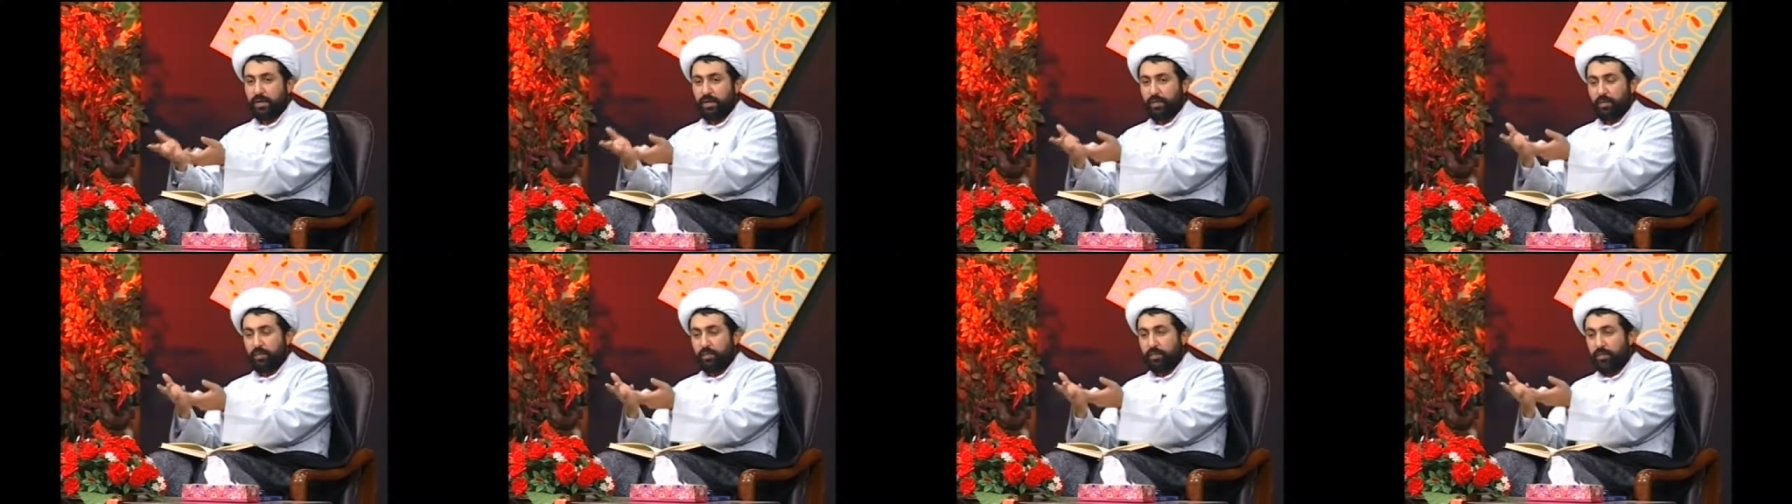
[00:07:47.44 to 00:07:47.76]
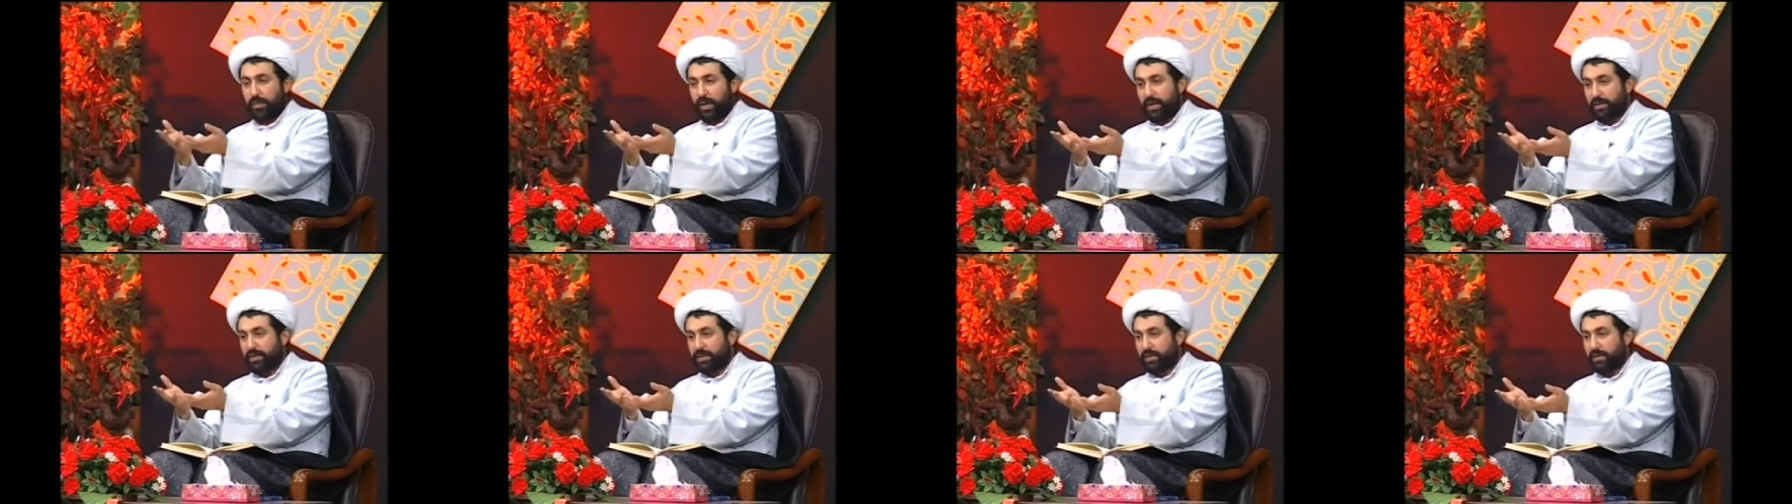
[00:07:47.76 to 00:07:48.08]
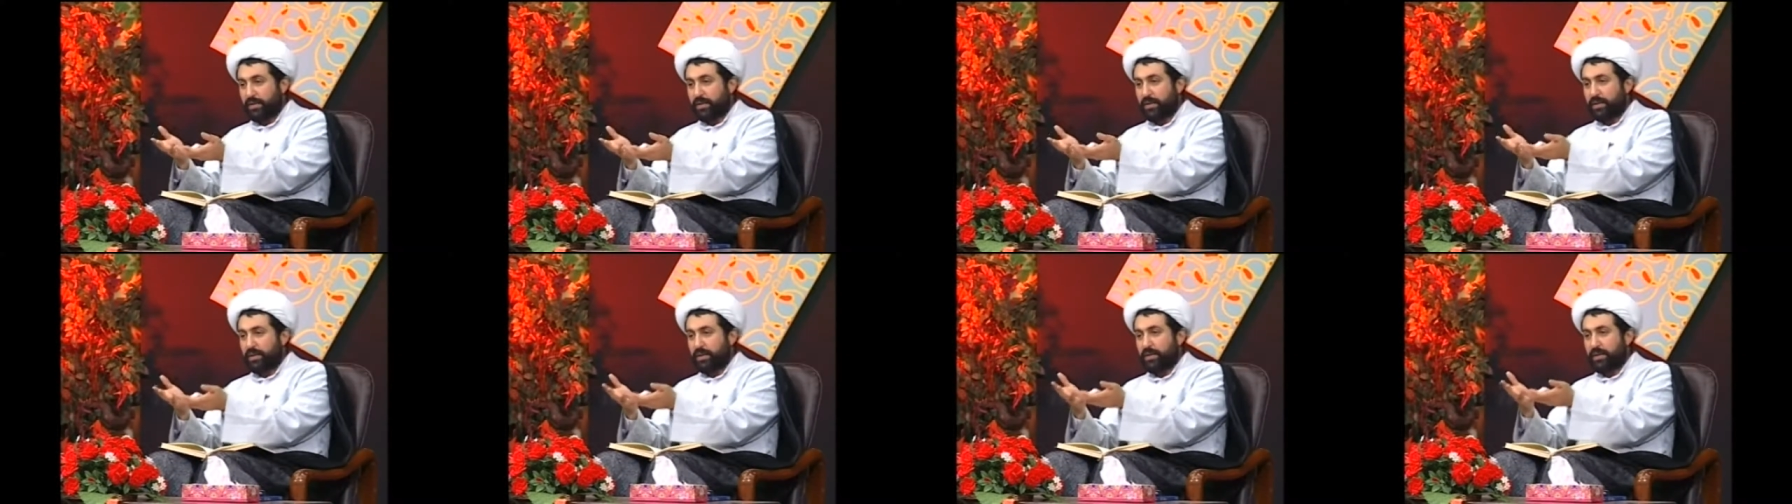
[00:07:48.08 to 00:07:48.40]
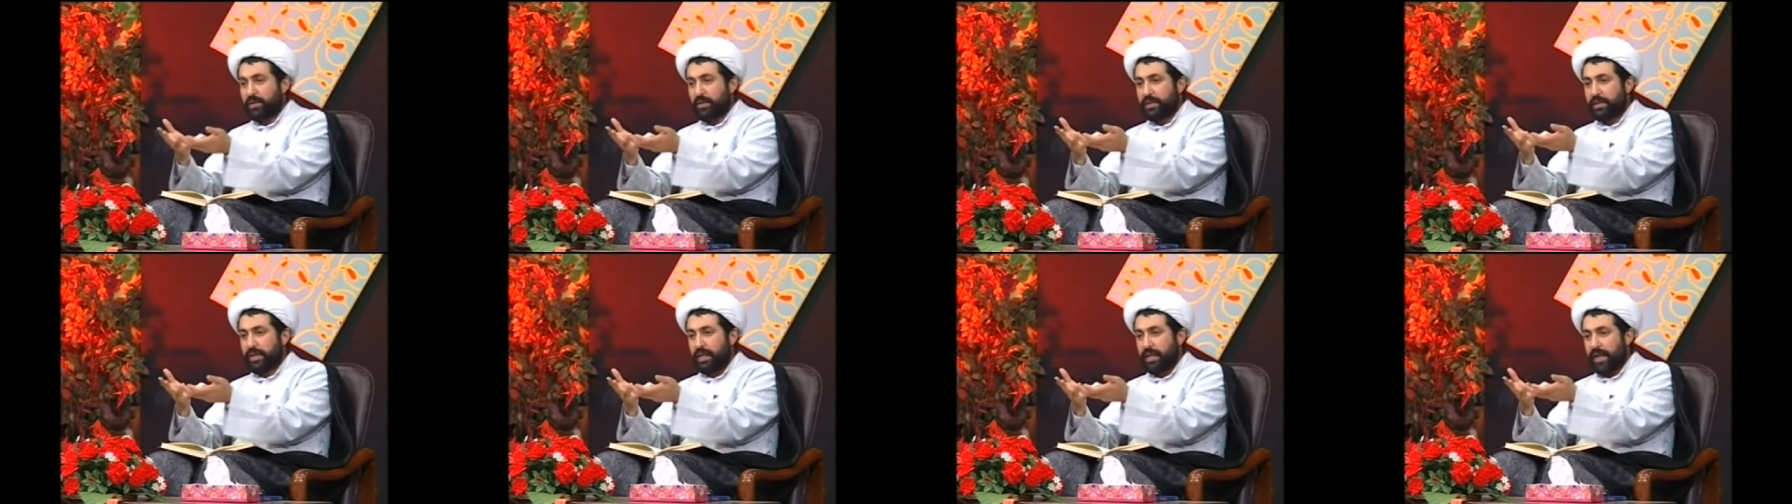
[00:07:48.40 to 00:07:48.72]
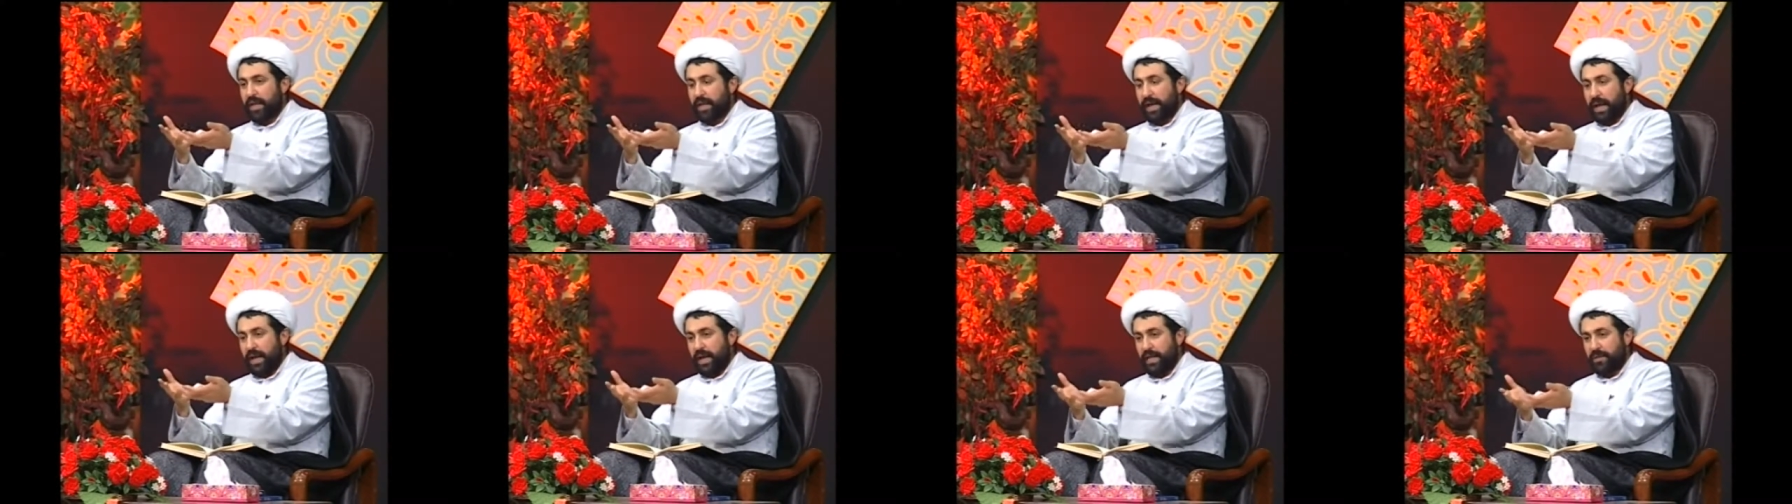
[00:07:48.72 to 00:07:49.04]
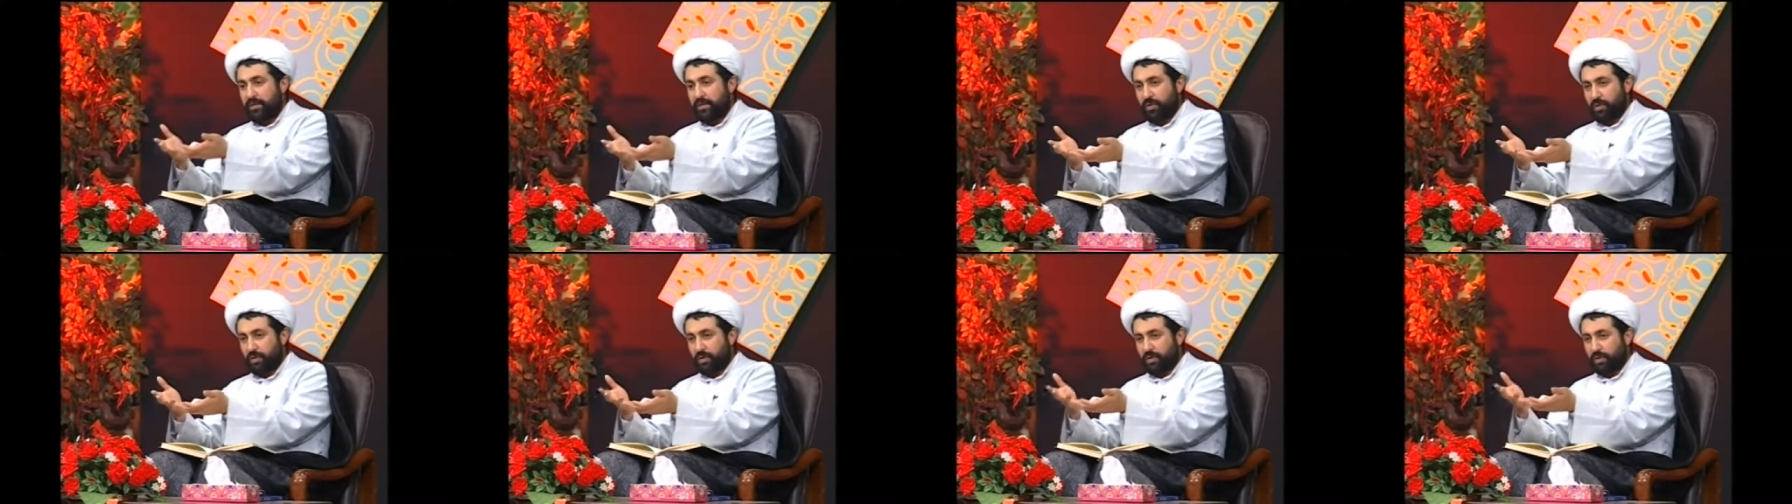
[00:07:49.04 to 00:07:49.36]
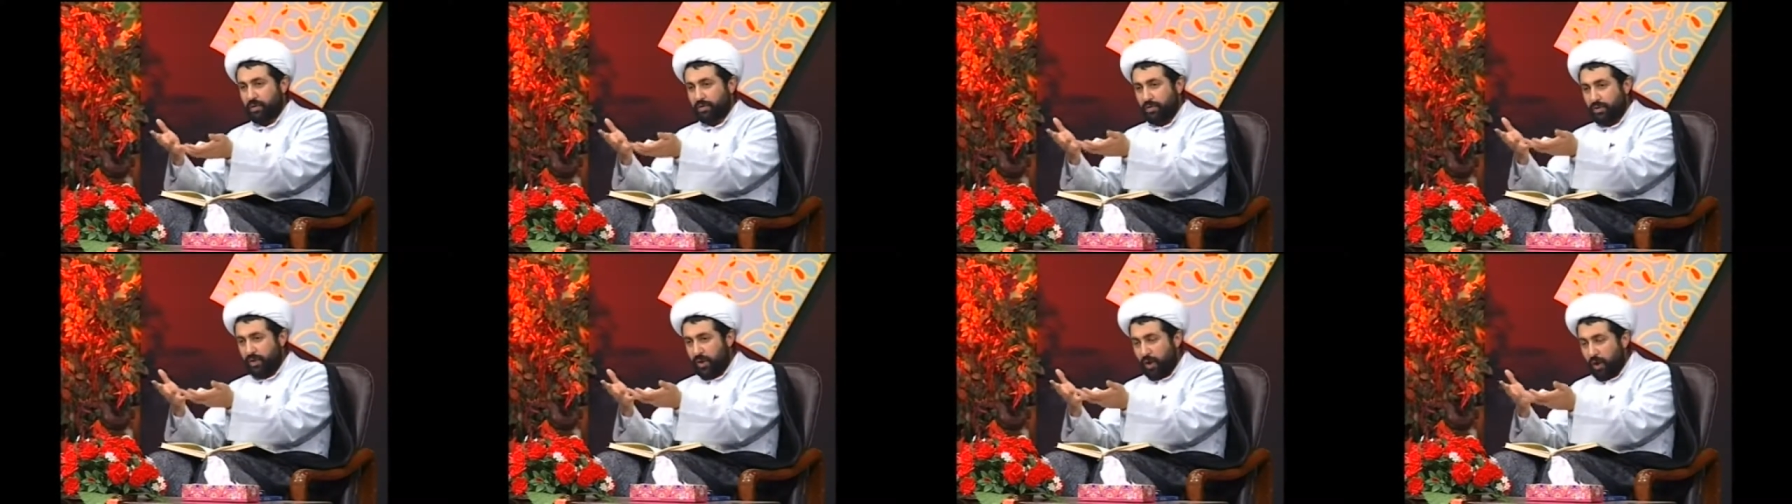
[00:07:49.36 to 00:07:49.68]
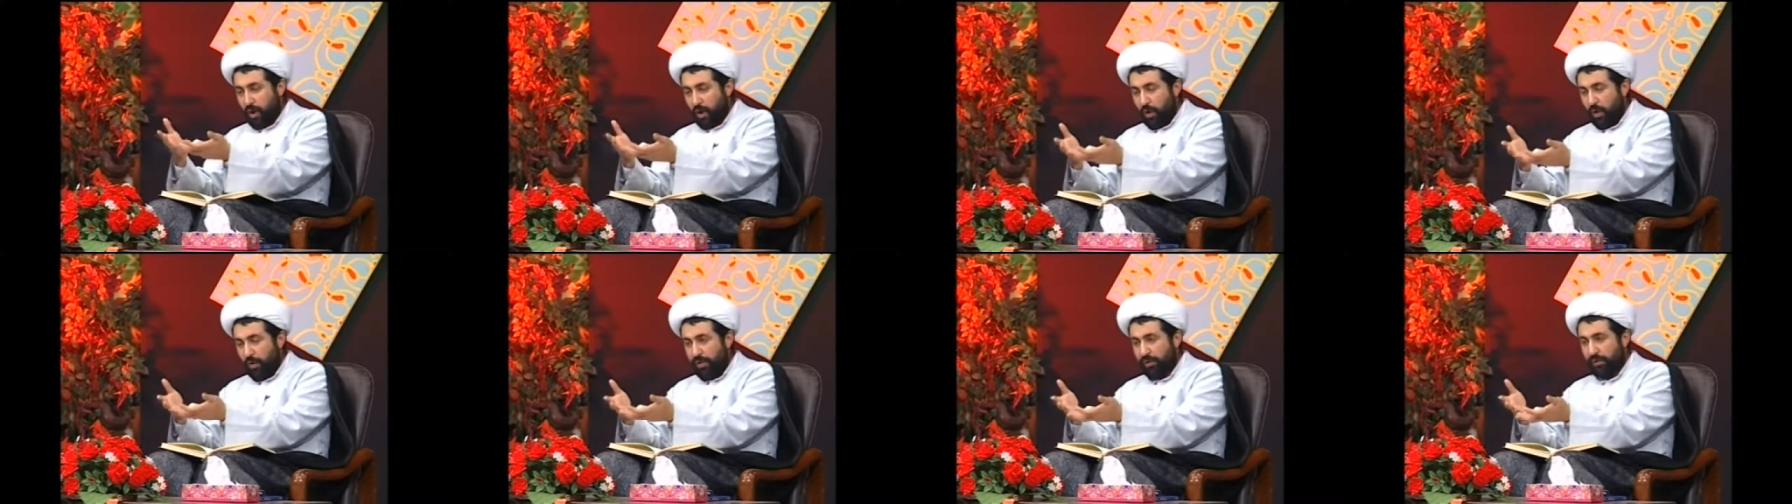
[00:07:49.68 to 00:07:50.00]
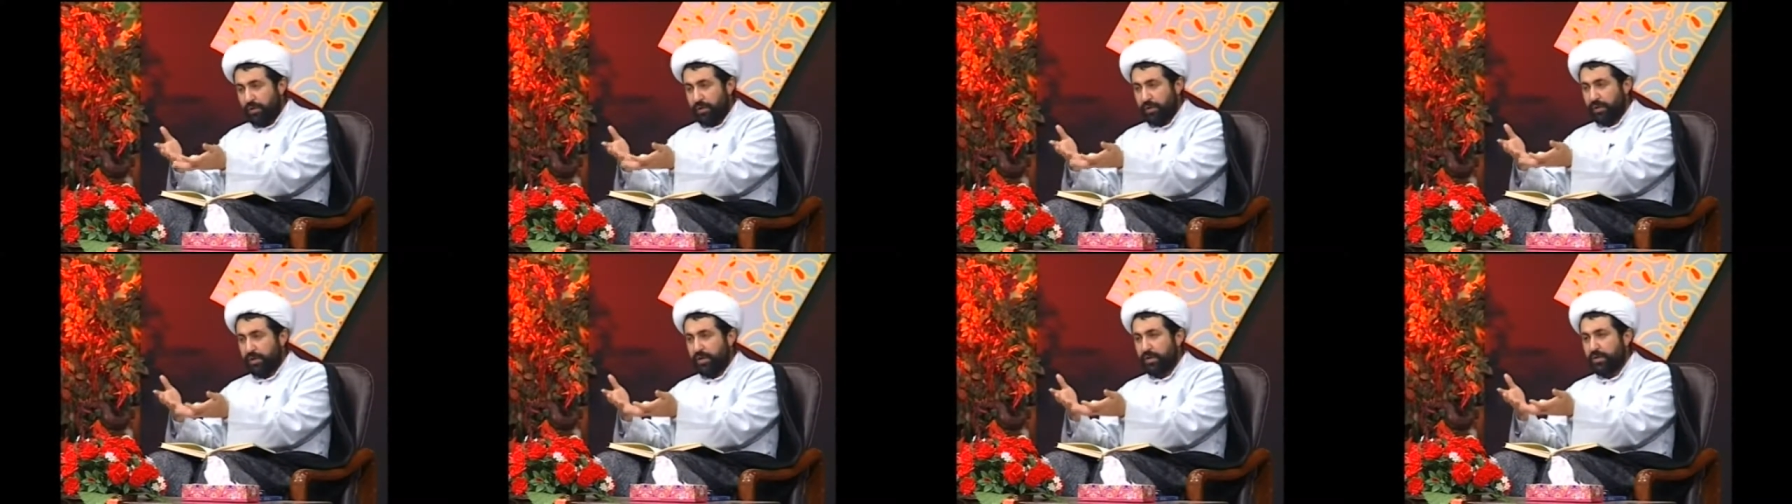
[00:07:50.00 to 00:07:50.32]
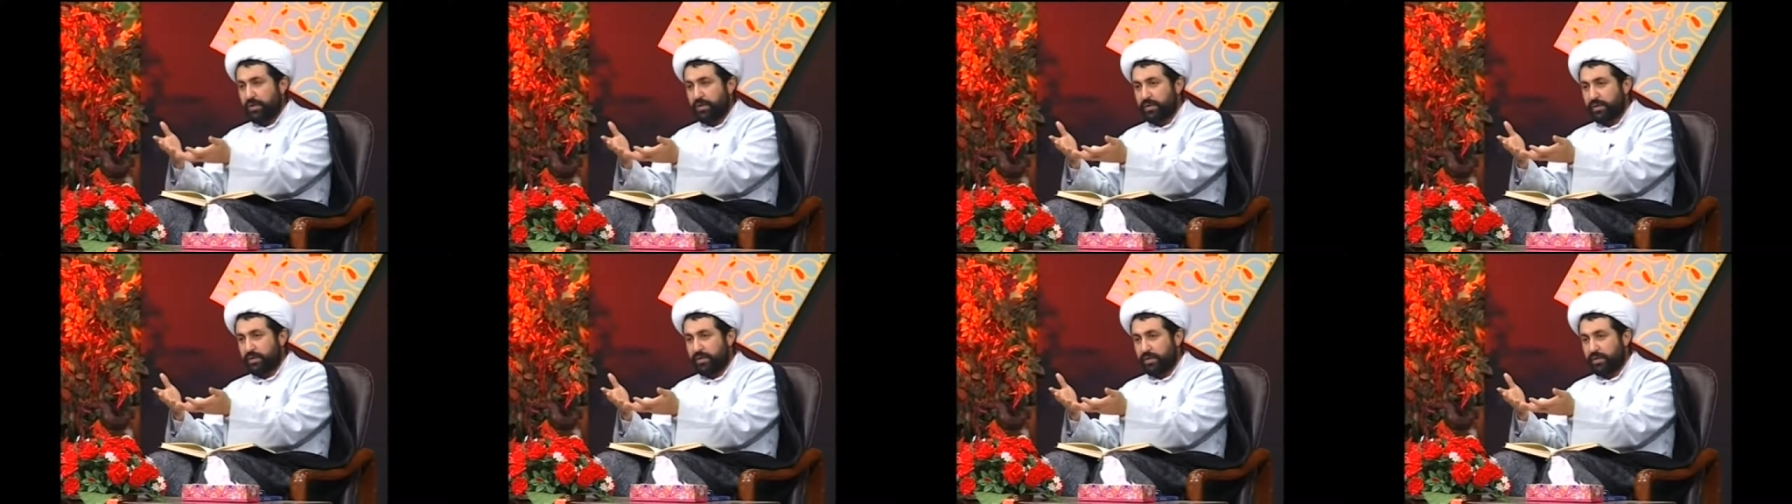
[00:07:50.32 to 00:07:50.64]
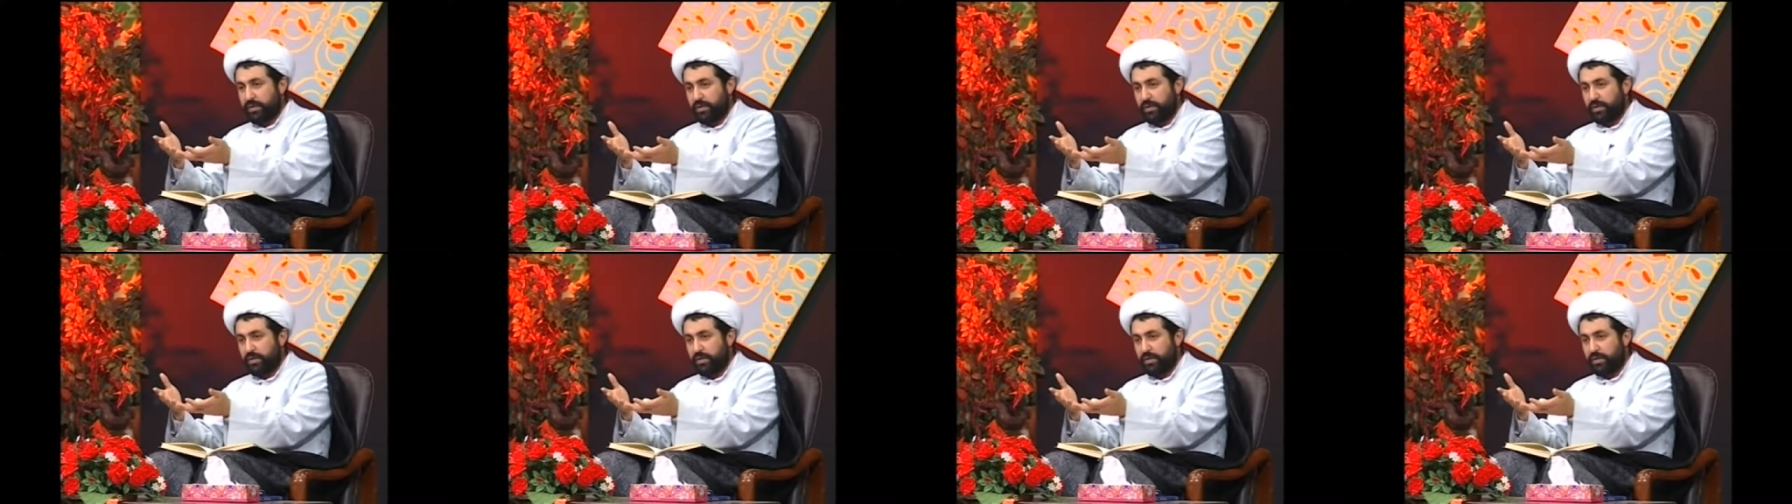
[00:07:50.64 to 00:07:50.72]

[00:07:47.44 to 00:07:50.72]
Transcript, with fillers: But the landlord, the owner,